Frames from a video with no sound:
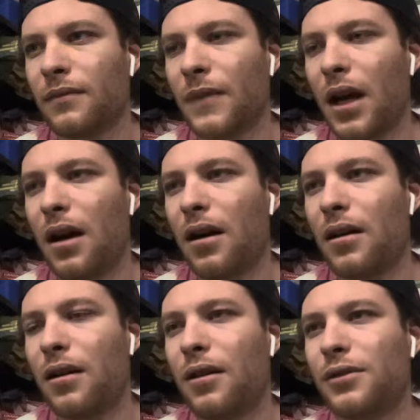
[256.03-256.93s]

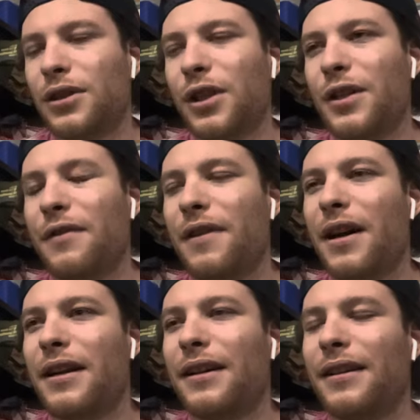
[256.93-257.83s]
Oh, the so you've got
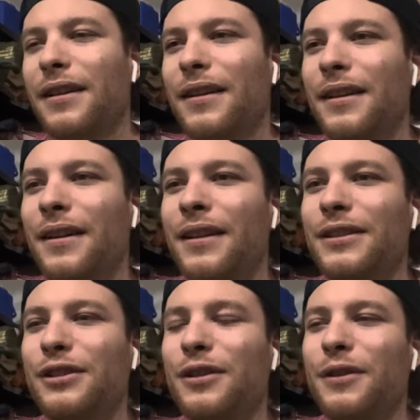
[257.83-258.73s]
to. Nail a skill
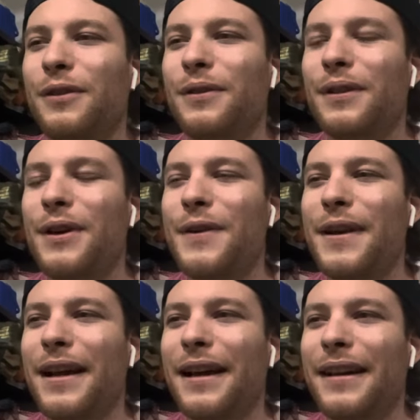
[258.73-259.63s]
based so, one timer
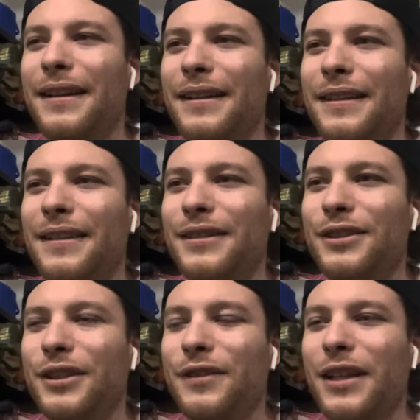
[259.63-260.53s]
okay. is dynamic so
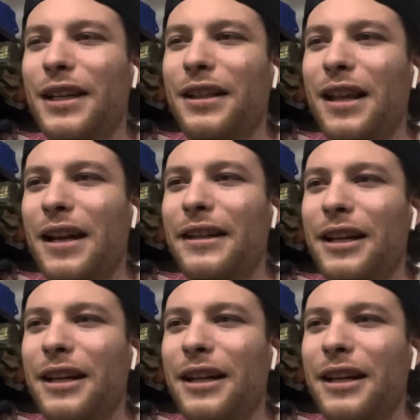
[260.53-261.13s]
you've got to line it